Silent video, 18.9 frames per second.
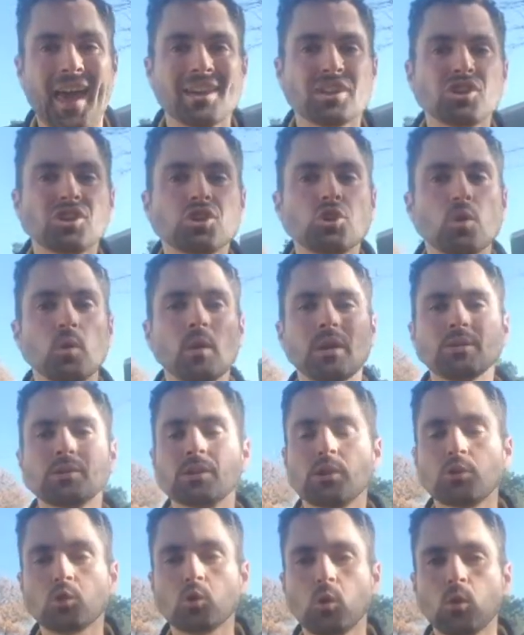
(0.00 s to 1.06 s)
soon as
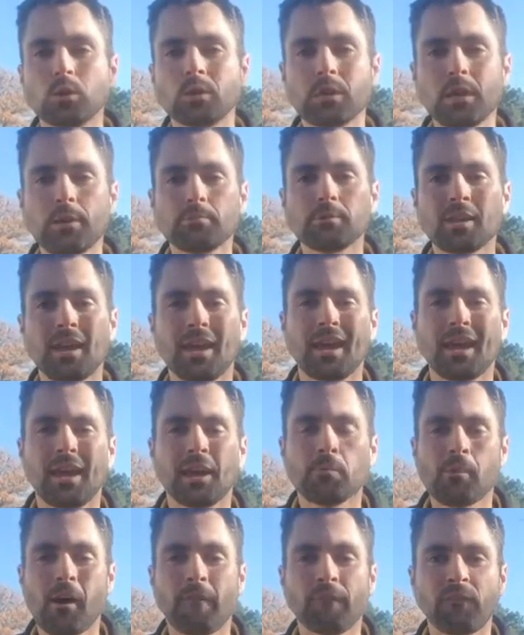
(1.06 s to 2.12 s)
the soil temps hit
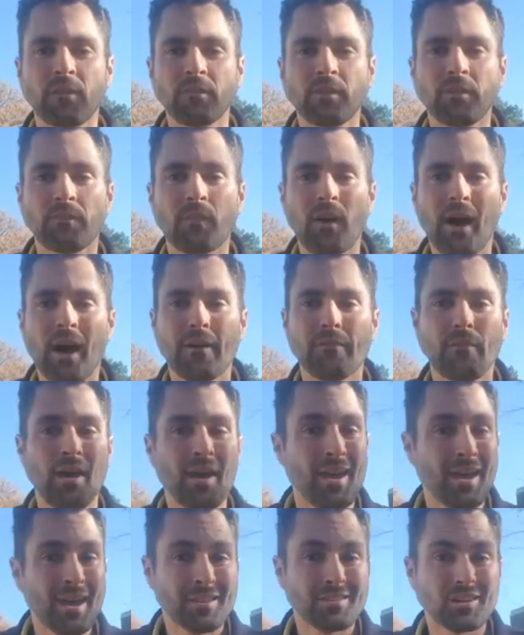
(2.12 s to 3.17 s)
about 55
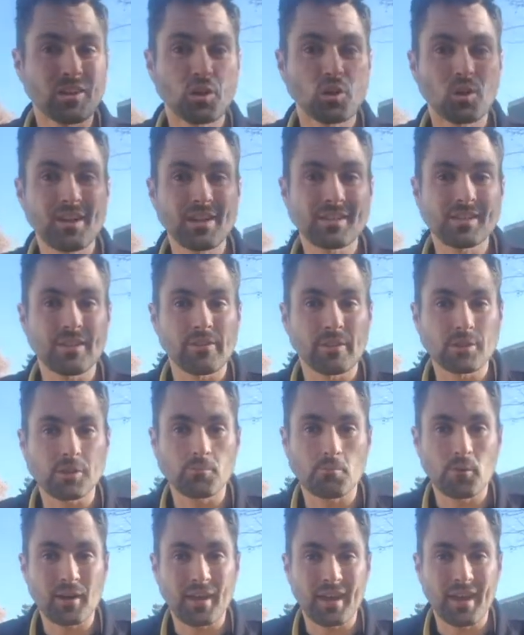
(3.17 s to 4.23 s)
degrees in the
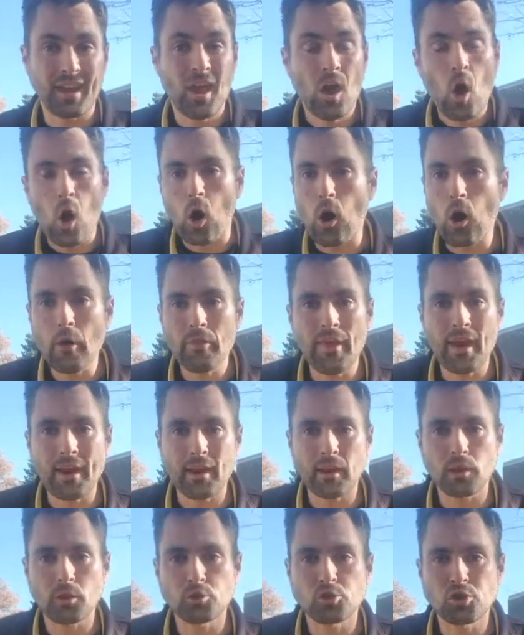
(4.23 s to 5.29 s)
spring, all that
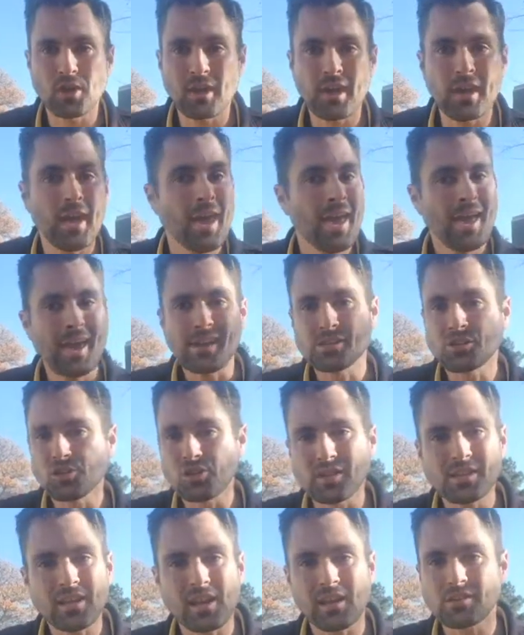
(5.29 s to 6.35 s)
energy is
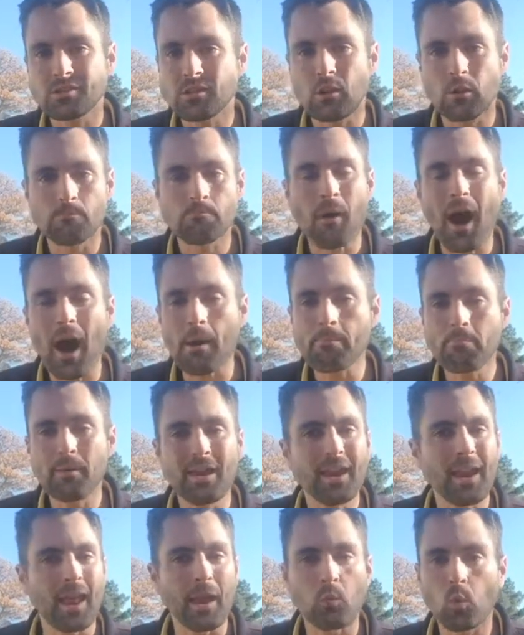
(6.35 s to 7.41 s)
just going to start
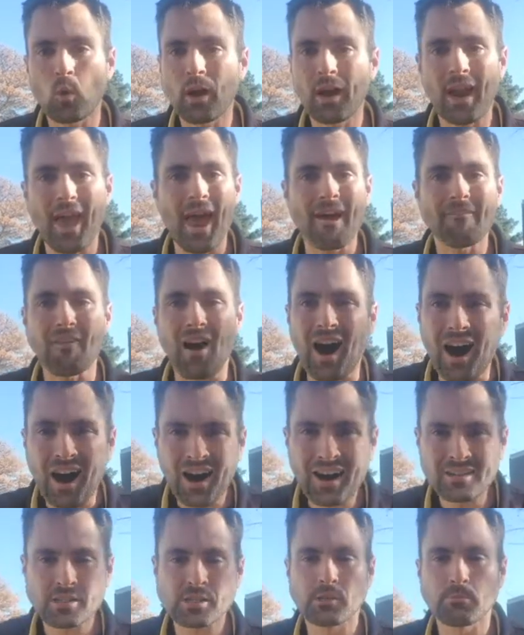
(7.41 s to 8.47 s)
popping and we're going to have
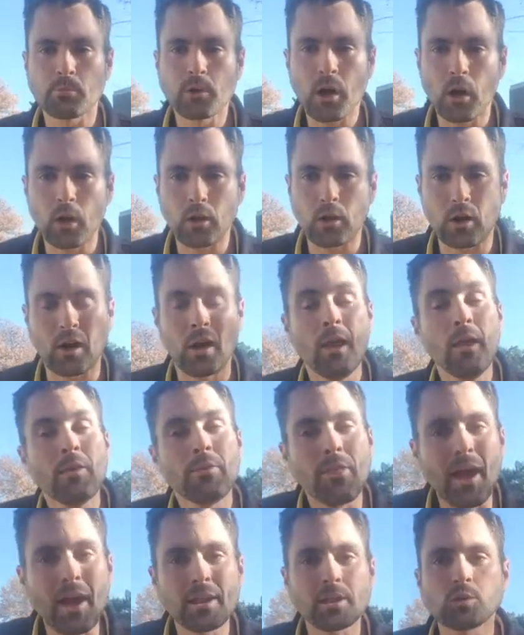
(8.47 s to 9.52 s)
awesome color.
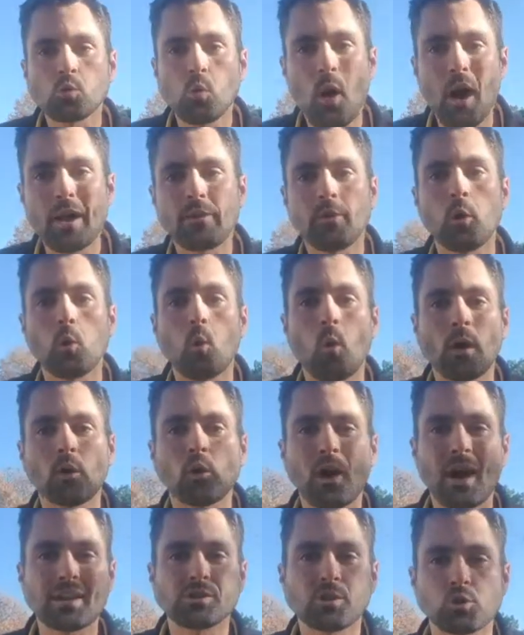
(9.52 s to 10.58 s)
That is why the
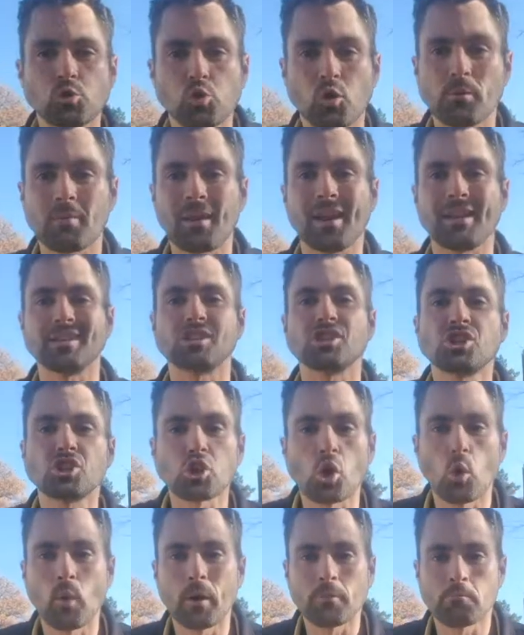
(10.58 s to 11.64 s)
winterizer treatment is
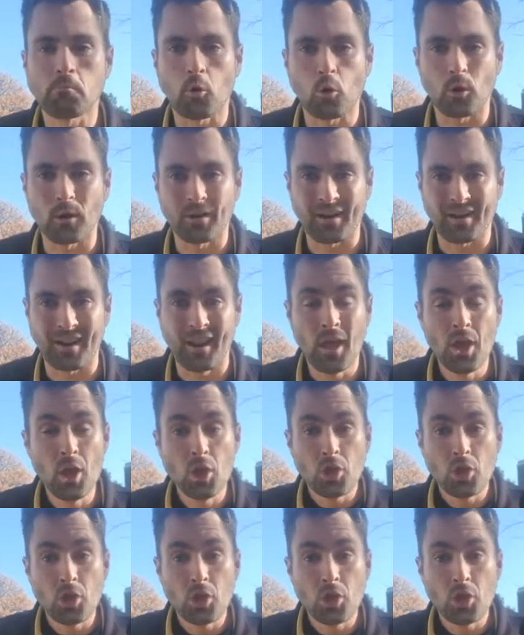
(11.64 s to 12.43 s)
so important.